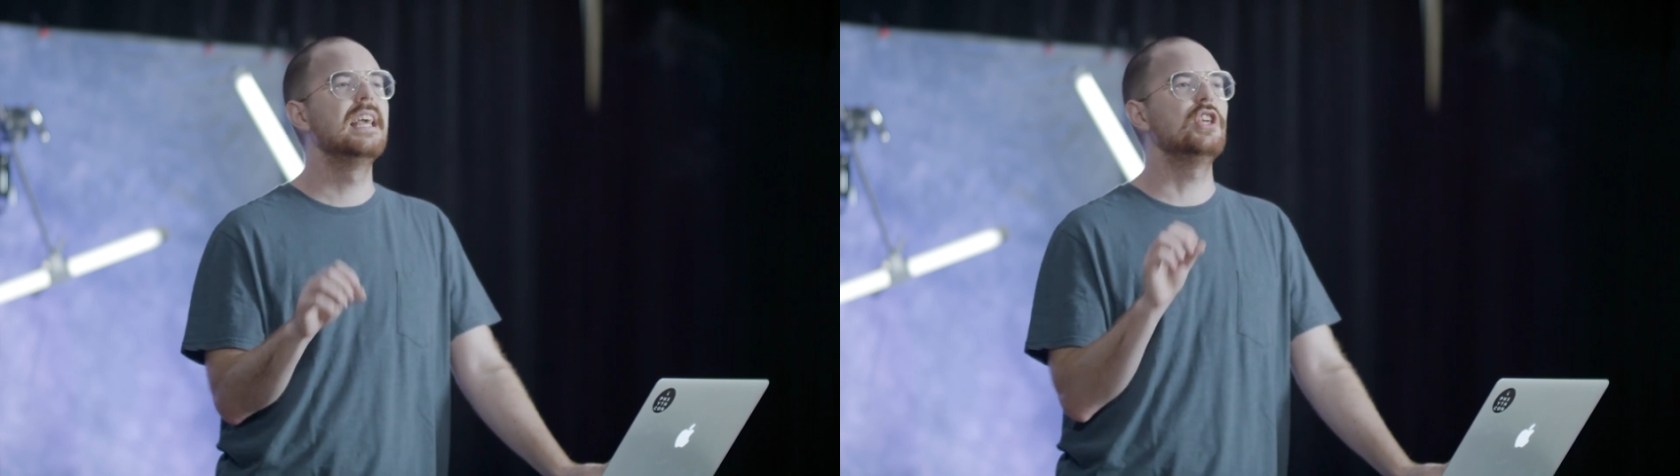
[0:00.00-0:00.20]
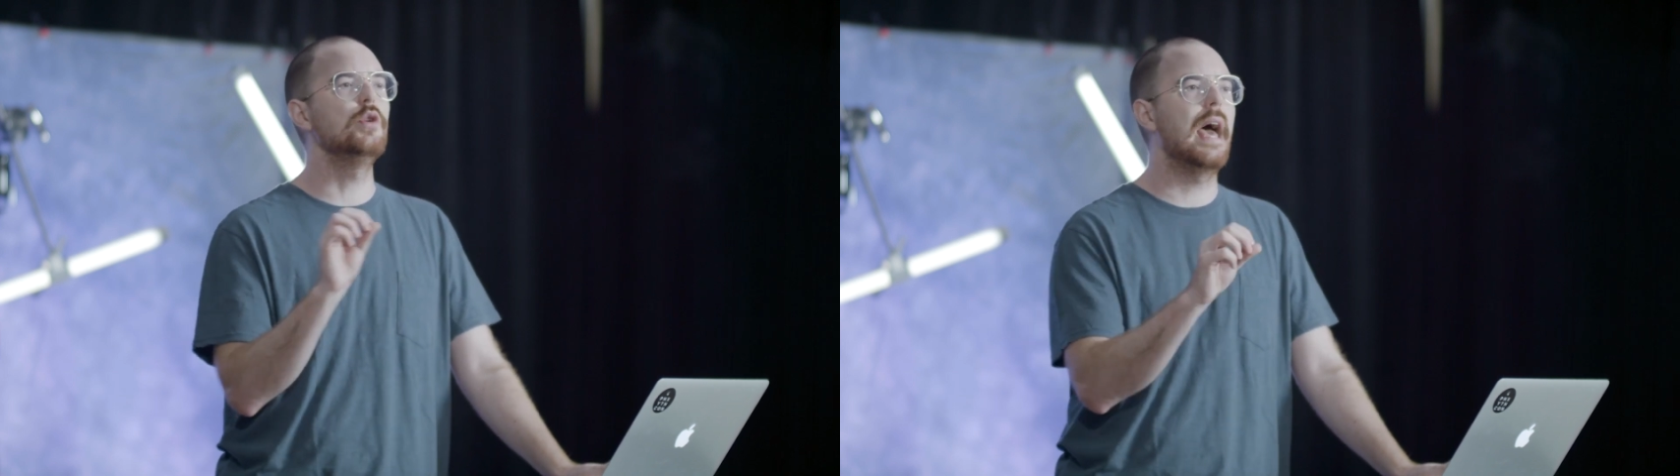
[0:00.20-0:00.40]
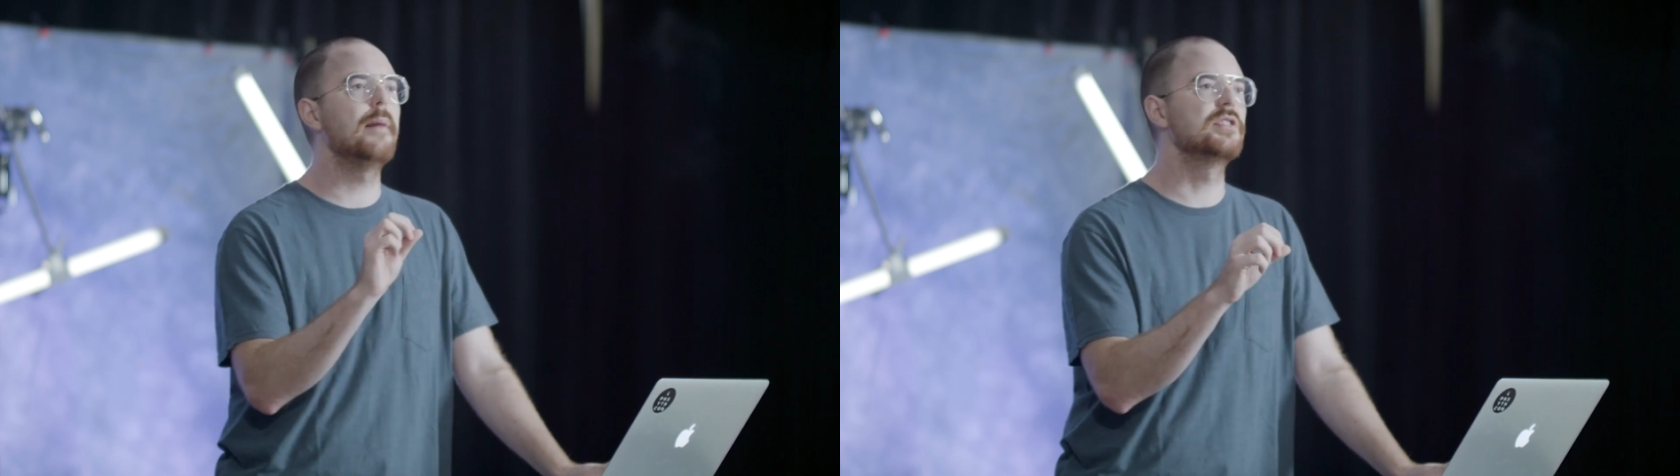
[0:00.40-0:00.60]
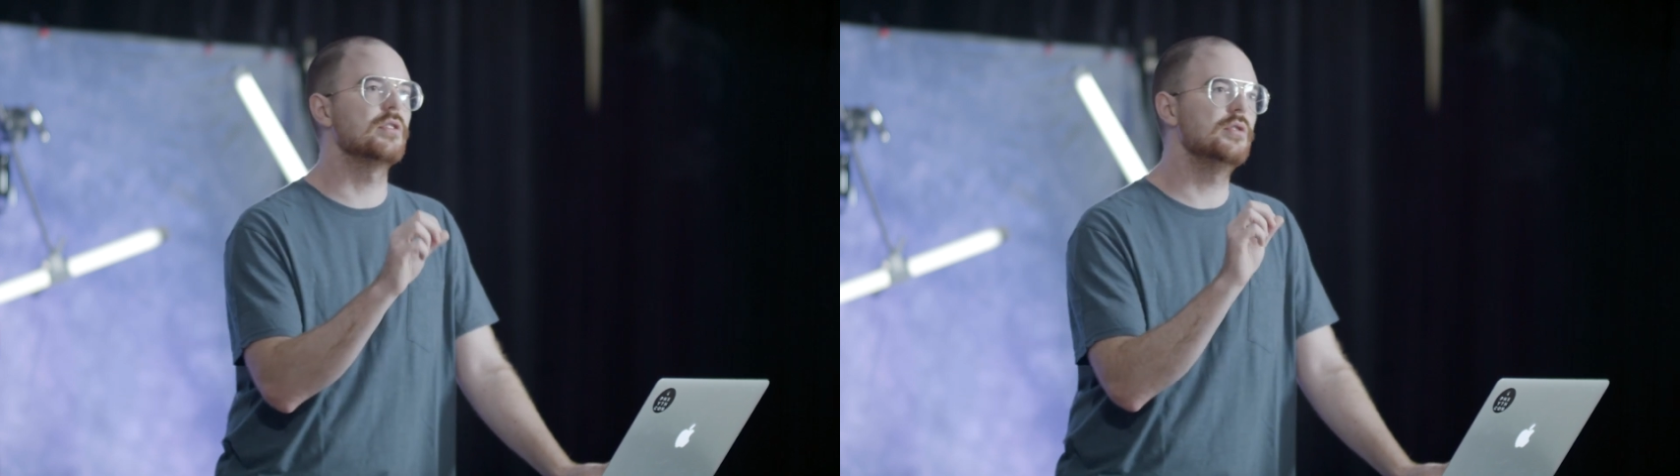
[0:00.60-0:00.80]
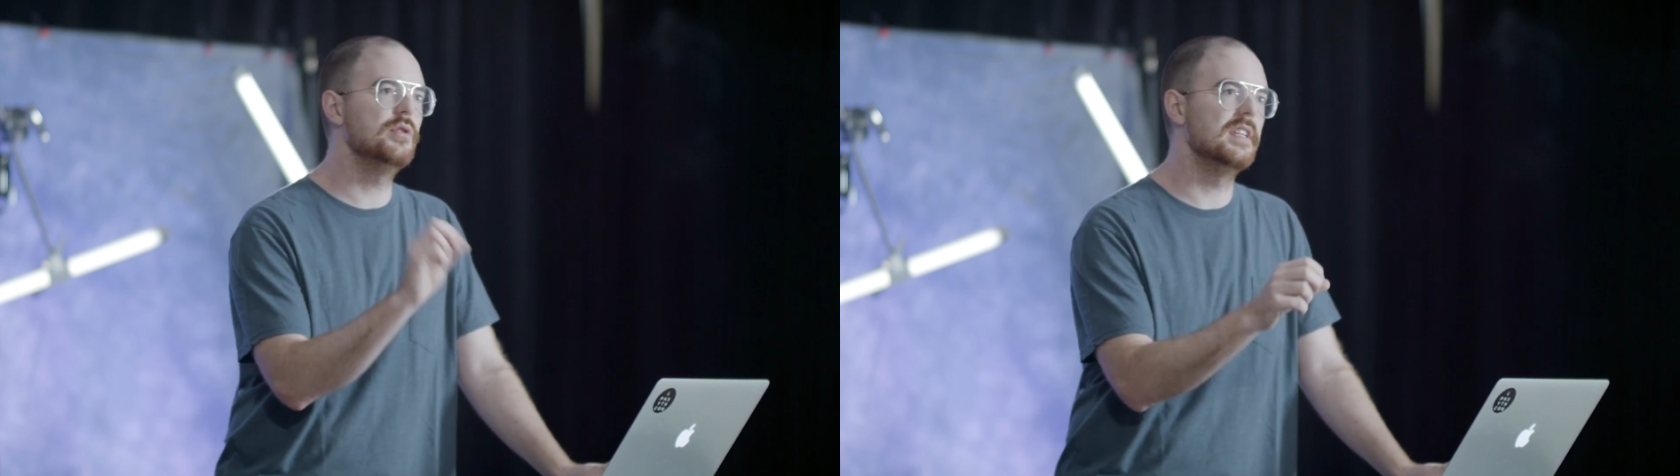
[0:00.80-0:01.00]
You
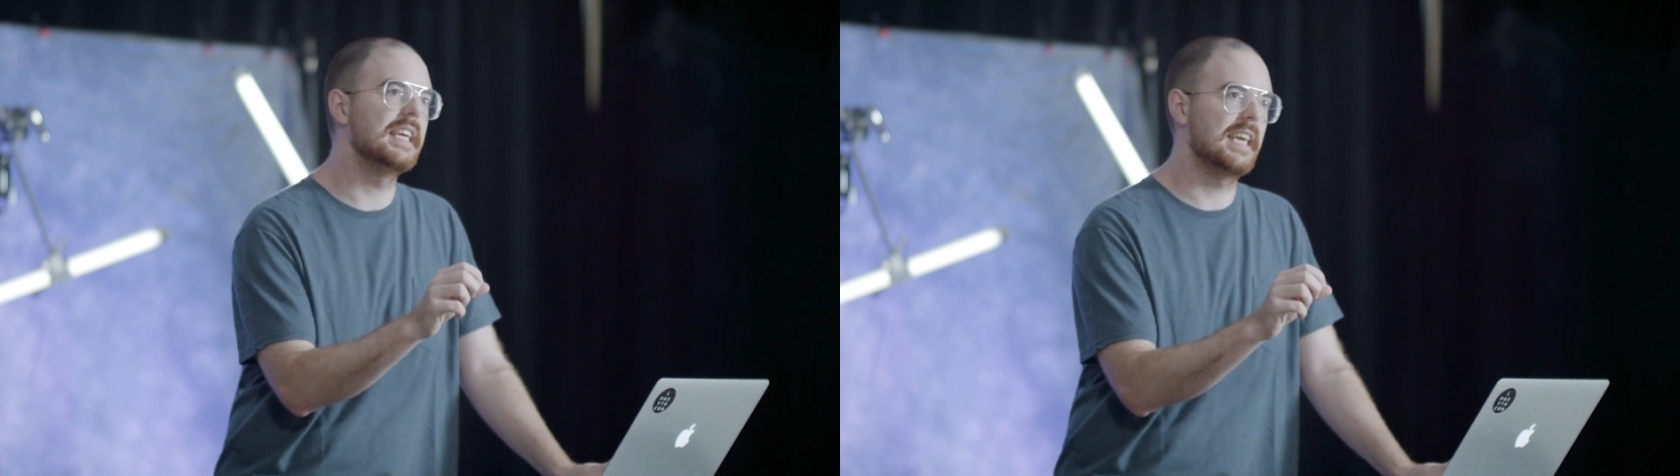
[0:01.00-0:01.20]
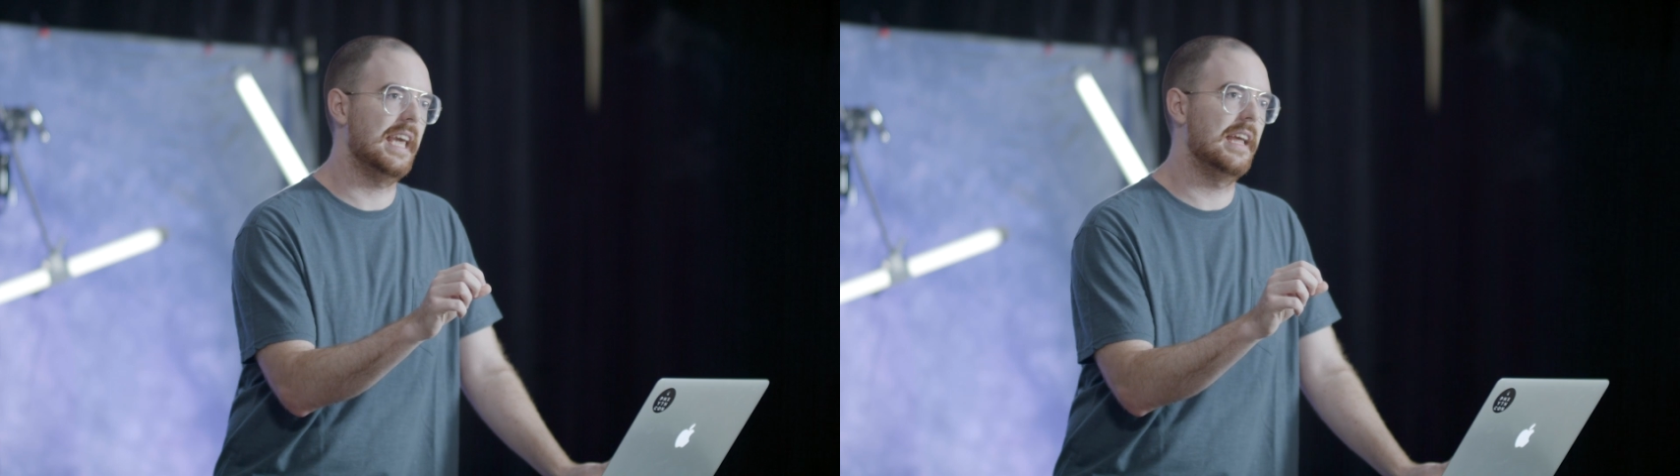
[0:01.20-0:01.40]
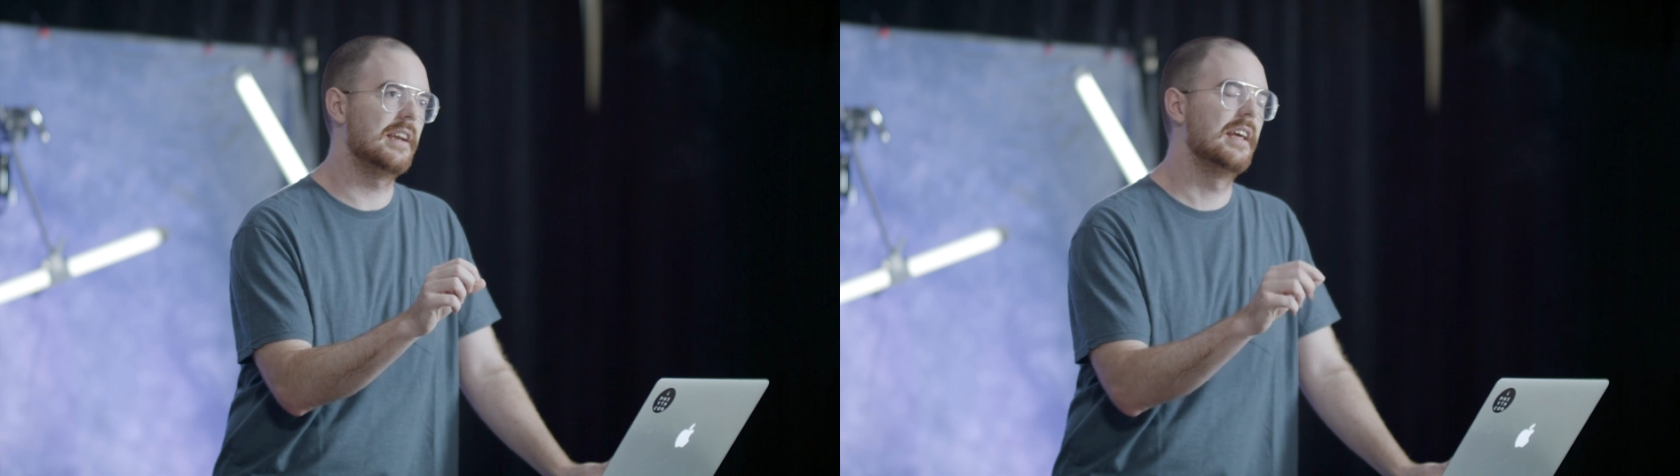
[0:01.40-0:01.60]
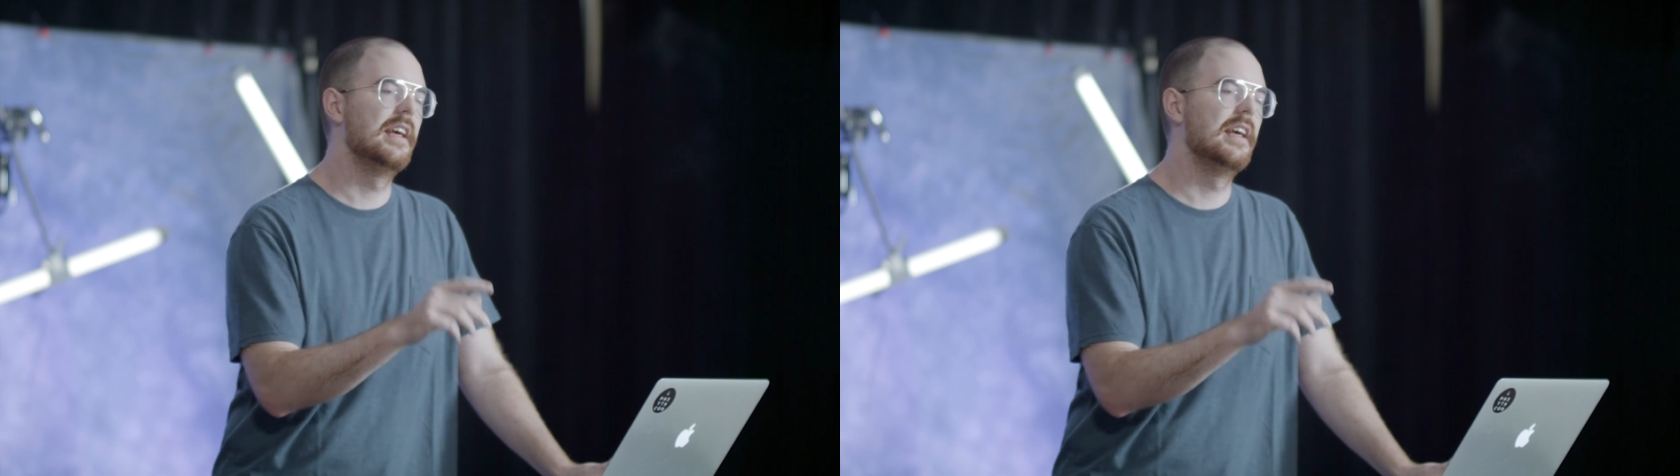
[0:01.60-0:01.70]
absolutely can.